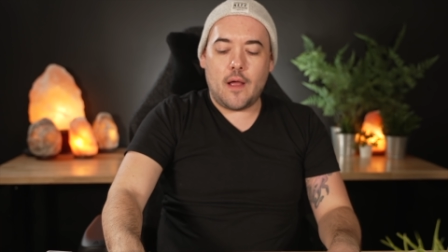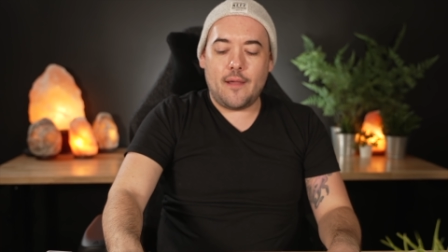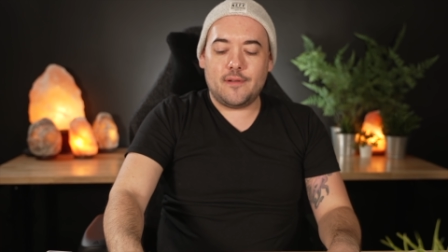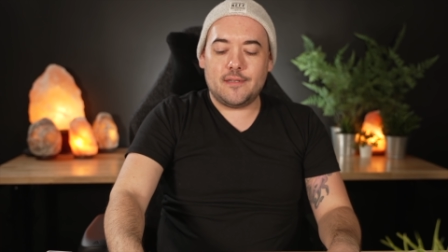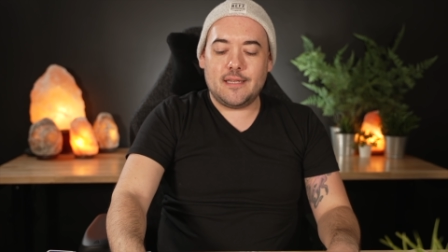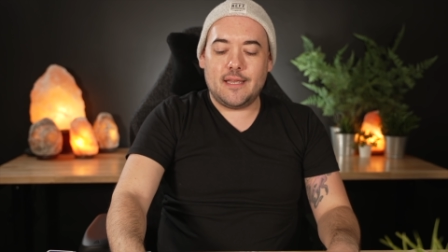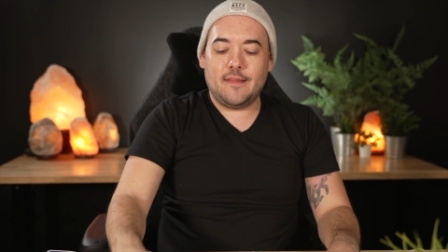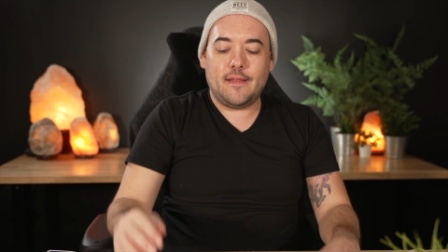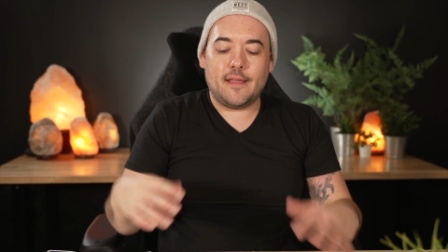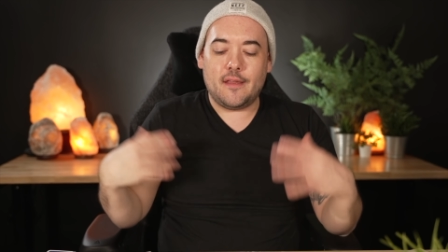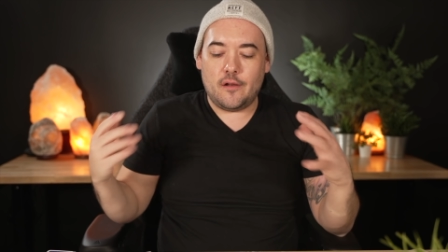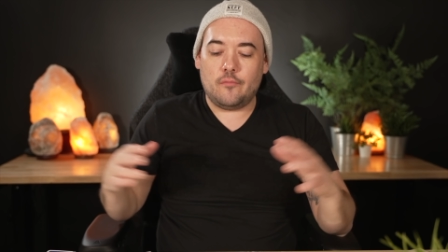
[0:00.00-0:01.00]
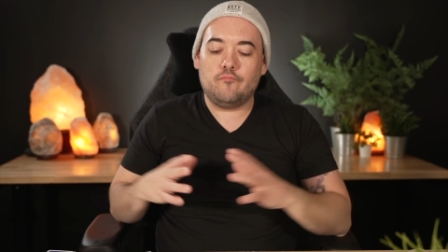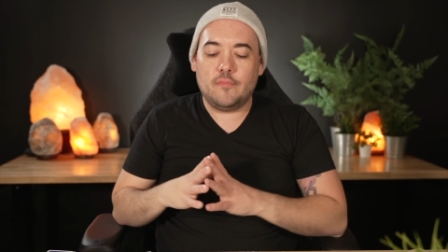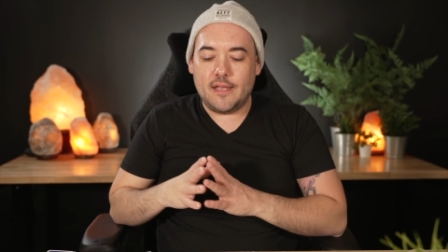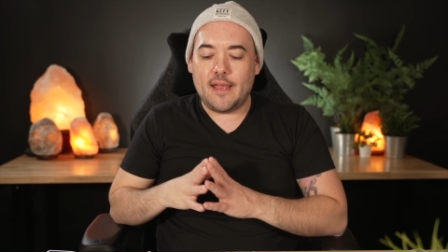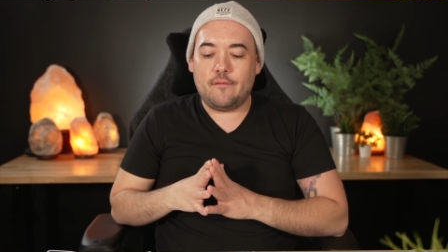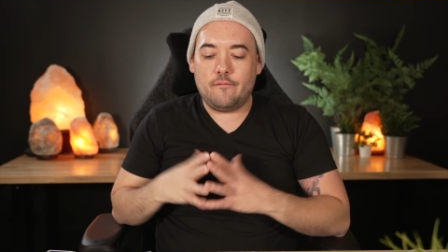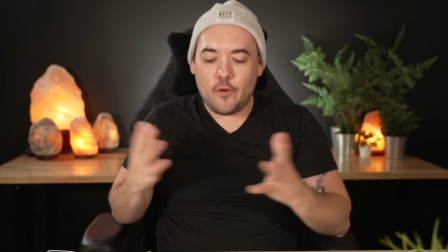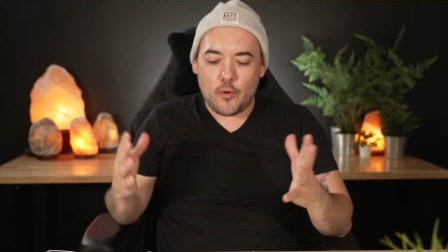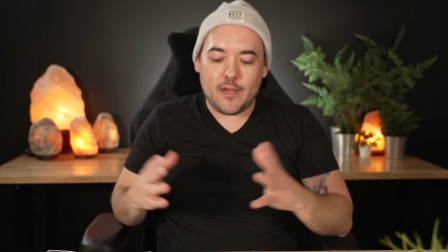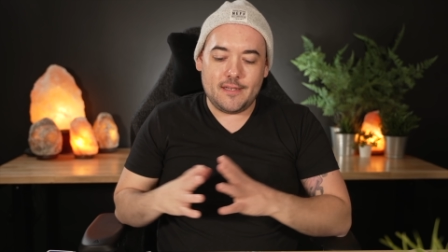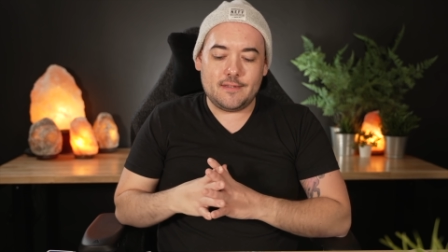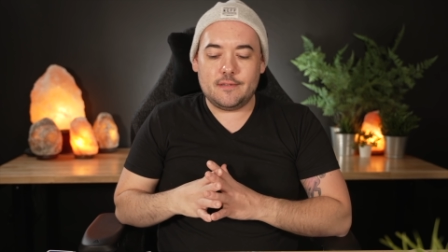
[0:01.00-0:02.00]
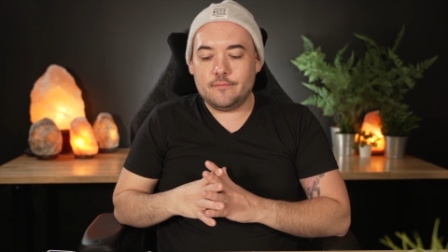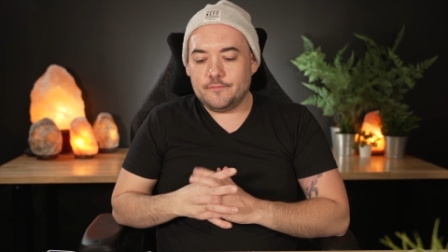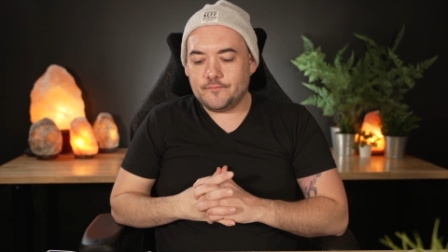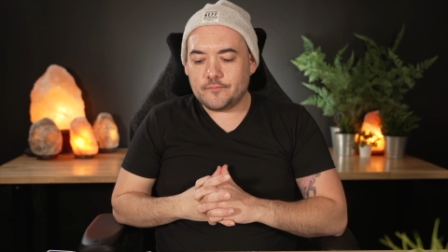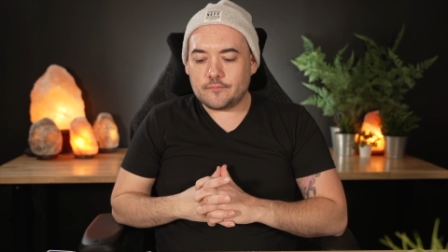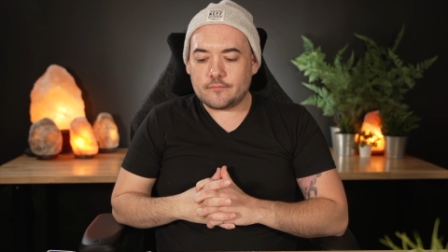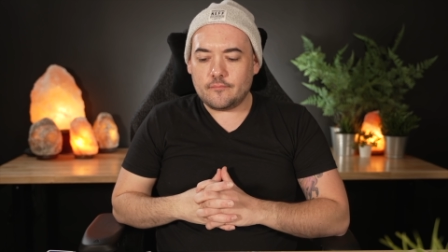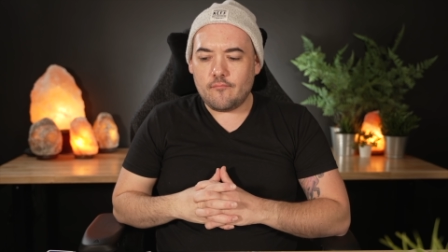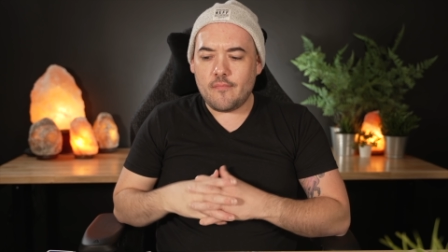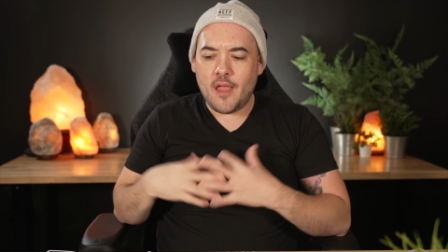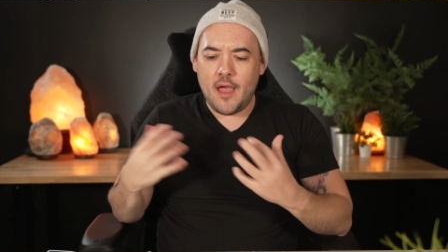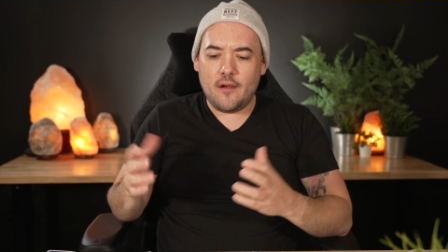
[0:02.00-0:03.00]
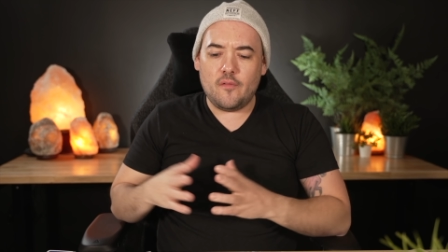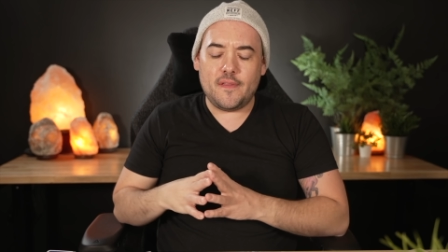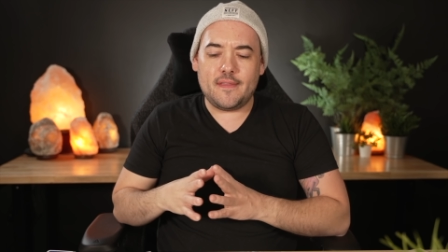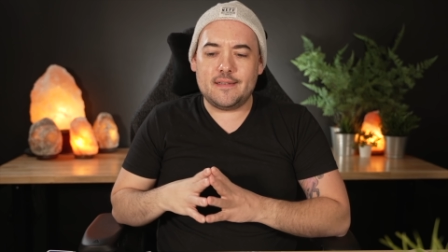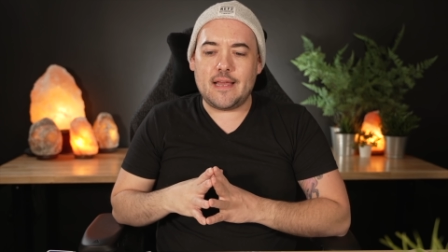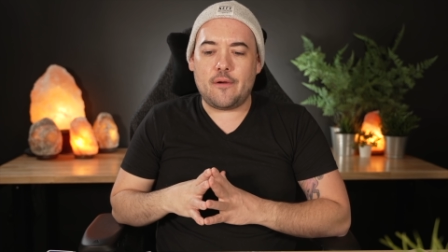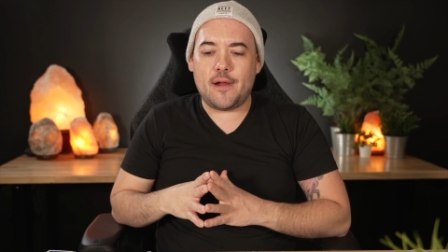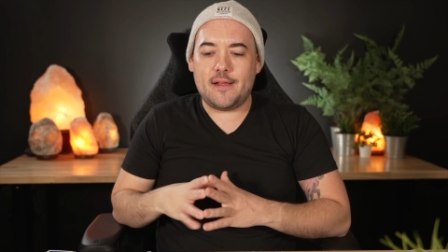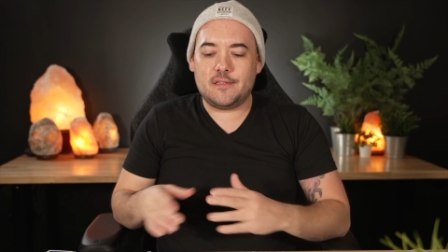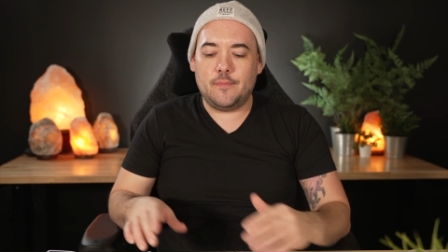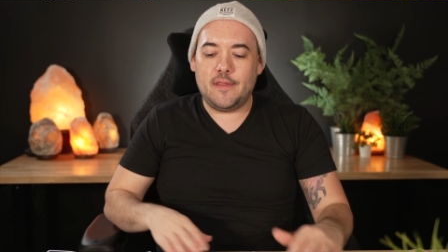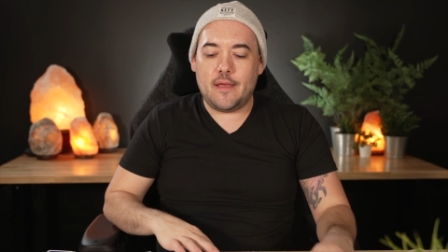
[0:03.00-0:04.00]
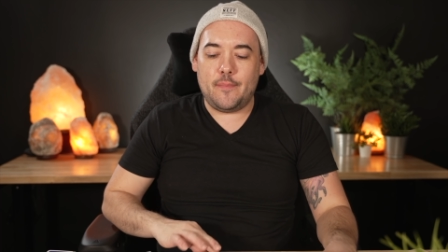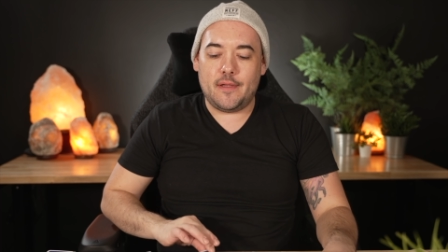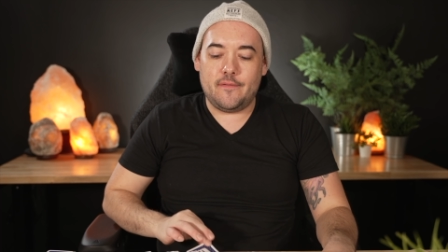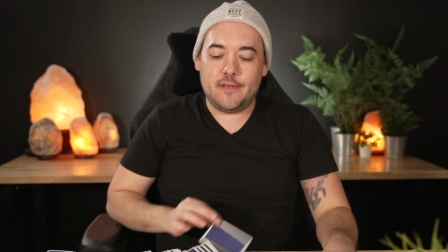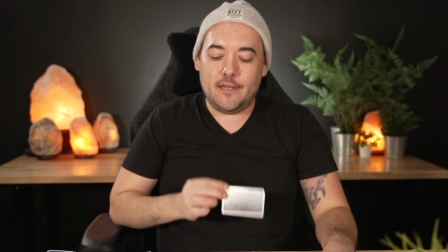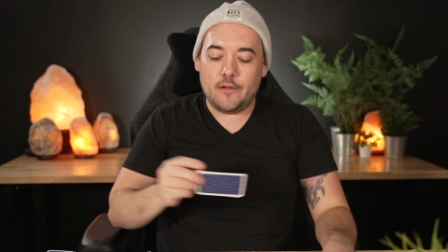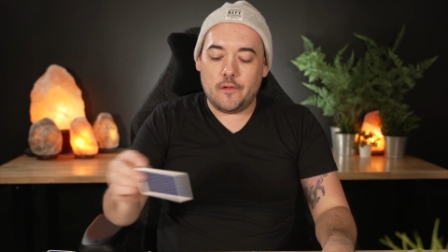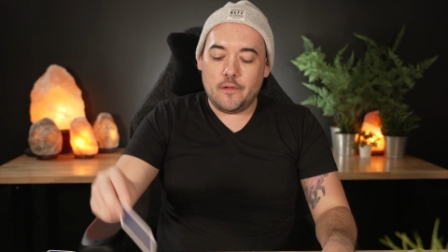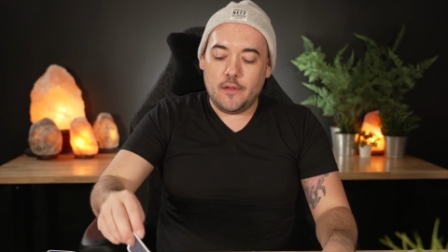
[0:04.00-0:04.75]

I would say, like, you know, again, focus. I don't think the tower has to be that big of a deal.